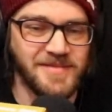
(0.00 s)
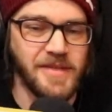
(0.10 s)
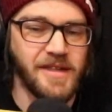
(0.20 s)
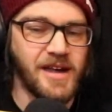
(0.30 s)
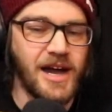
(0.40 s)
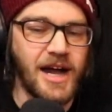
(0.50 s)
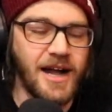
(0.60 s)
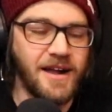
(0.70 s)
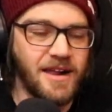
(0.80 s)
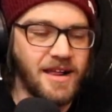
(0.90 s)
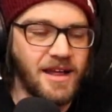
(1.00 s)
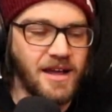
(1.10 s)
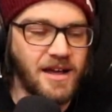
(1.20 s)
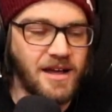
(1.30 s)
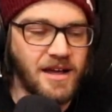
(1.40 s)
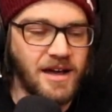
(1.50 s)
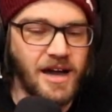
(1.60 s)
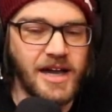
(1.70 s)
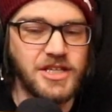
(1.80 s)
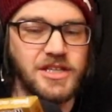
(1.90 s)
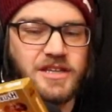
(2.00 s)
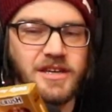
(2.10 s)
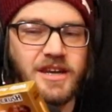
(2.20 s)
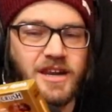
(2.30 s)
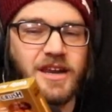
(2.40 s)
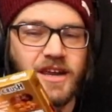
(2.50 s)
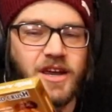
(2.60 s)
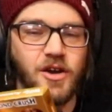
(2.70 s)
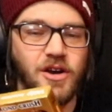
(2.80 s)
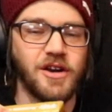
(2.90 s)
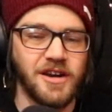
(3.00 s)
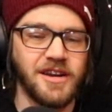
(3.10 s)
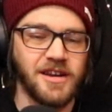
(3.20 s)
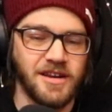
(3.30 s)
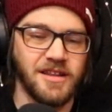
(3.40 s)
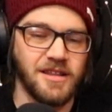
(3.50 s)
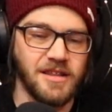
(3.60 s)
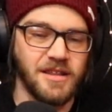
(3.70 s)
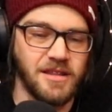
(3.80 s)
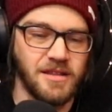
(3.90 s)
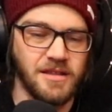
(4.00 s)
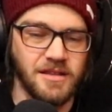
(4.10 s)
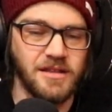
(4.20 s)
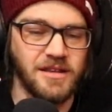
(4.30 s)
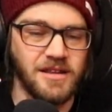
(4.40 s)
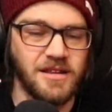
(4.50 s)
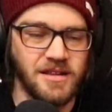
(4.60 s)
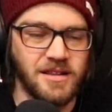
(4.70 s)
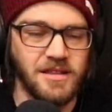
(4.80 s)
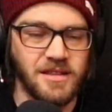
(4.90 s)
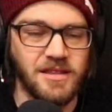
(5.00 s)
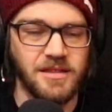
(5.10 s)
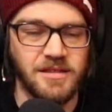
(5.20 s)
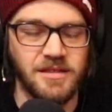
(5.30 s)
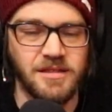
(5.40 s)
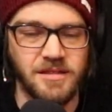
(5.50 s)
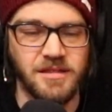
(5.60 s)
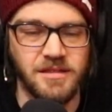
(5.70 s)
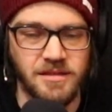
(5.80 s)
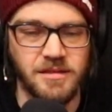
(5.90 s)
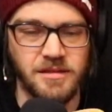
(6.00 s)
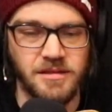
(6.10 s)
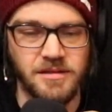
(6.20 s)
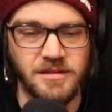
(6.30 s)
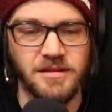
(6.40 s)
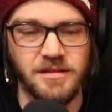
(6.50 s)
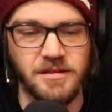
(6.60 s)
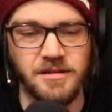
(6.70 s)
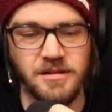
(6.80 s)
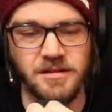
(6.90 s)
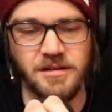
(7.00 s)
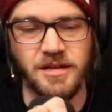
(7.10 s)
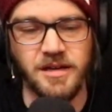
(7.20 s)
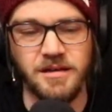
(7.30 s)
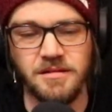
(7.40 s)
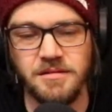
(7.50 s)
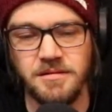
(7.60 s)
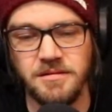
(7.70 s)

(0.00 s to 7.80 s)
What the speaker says: No words are spoken by the person on screen.